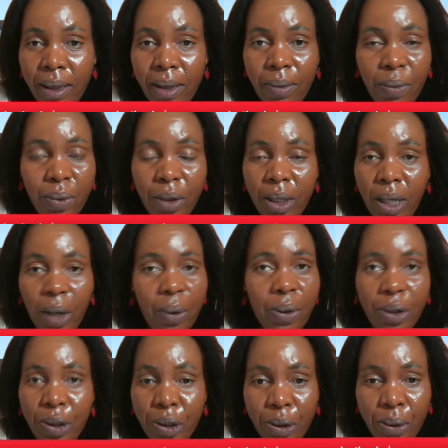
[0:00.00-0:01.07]
They
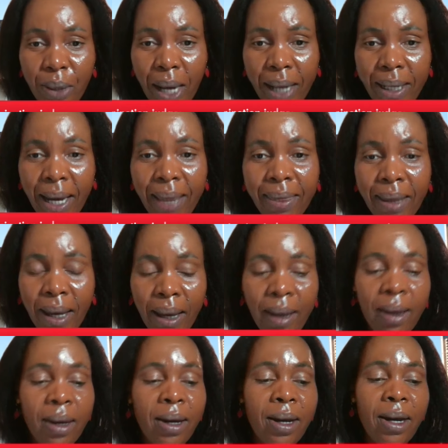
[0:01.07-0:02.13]
couldn't do that under